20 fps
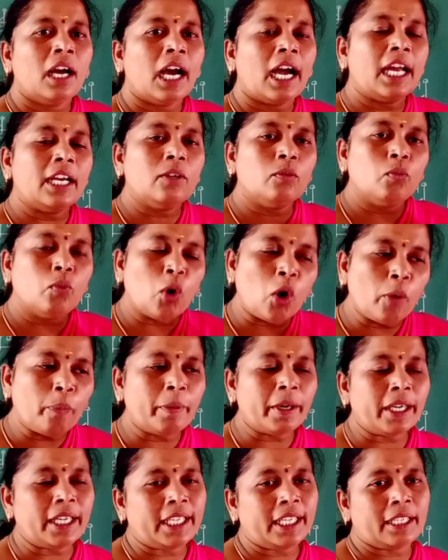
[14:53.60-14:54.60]
and
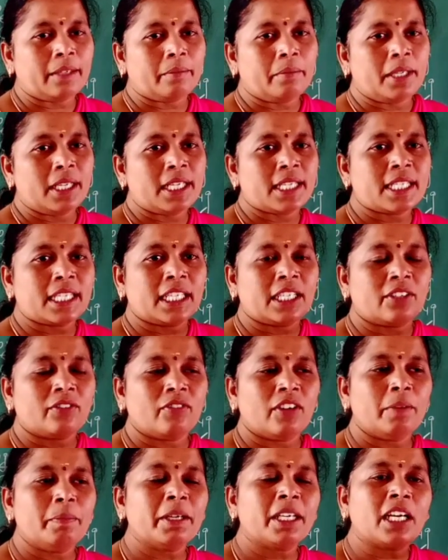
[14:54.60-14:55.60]
open it, means it
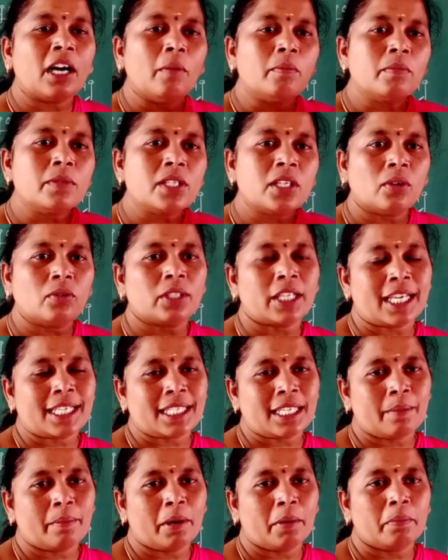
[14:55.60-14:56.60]
will be comes out
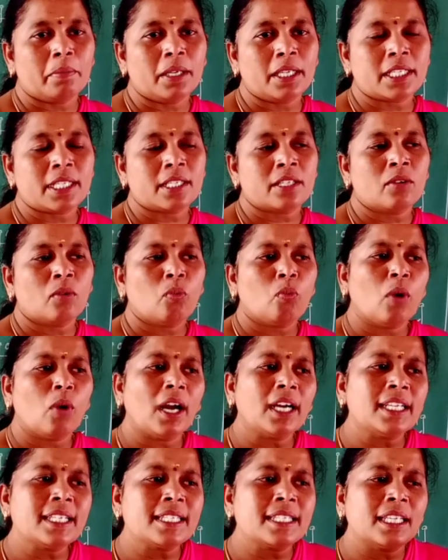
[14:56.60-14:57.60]
as a bubbles.
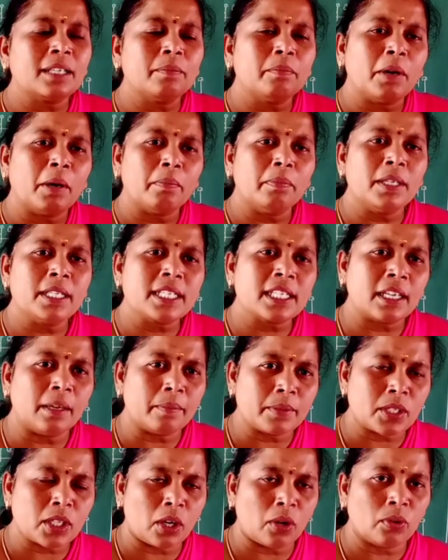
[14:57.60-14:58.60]
What is that bubbles
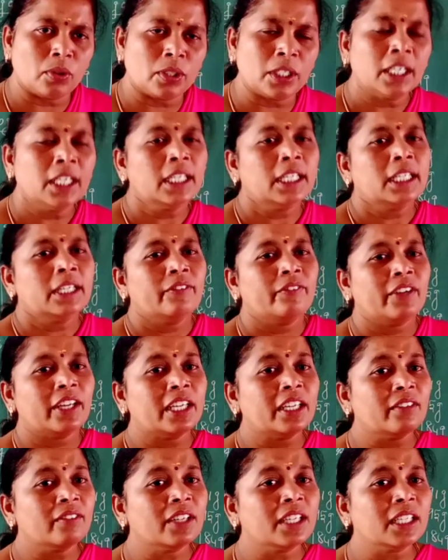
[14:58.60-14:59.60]
comes out?
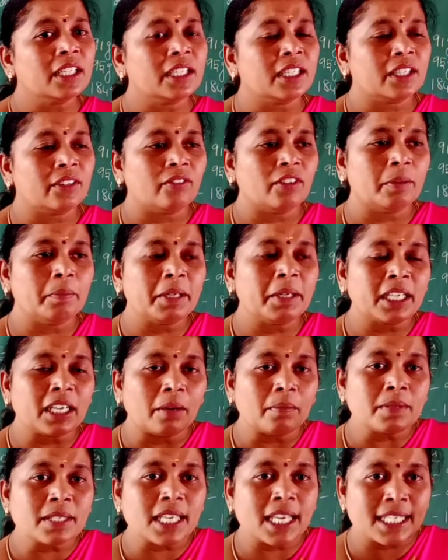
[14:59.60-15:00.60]
Whenever it will be
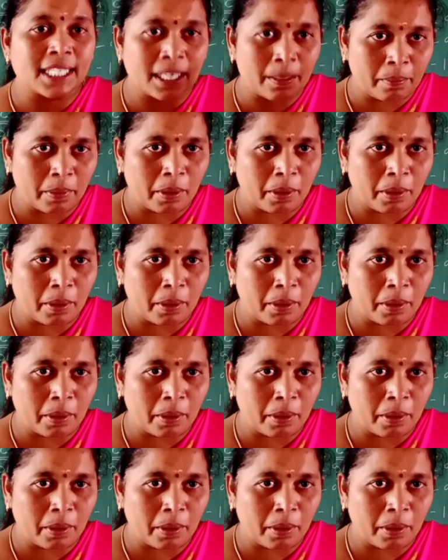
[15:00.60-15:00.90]
comes as a